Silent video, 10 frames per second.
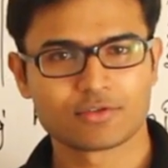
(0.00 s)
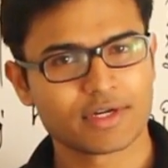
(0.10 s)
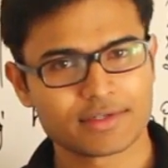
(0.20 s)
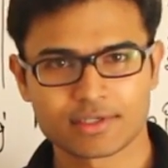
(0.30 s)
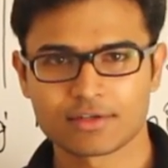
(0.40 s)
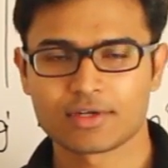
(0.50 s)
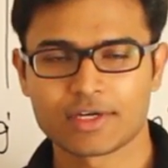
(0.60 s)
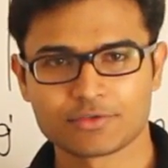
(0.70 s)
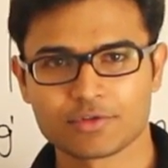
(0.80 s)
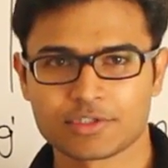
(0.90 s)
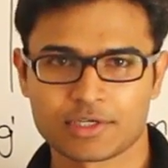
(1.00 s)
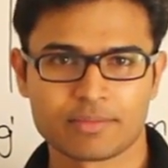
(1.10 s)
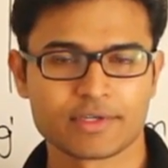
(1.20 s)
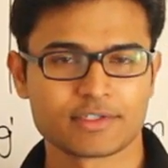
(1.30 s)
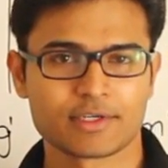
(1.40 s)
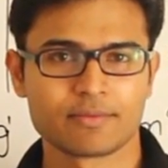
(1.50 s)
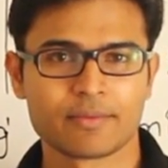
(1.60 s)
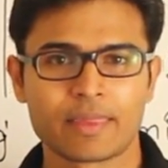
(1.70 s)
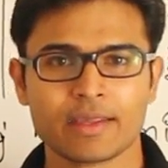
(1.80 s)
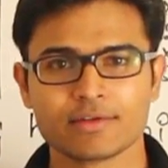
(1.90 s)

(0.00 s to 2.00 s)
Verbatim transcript: So let's go step by step.